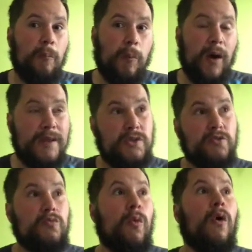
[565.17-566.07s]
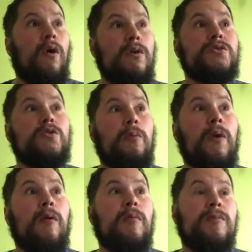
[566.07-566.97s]
but you will also
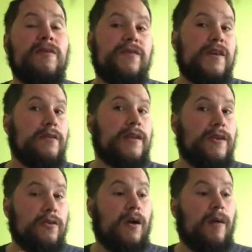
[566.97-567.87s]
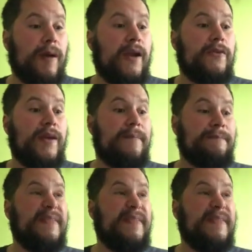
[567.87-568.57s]
probably feel that your carbohydrate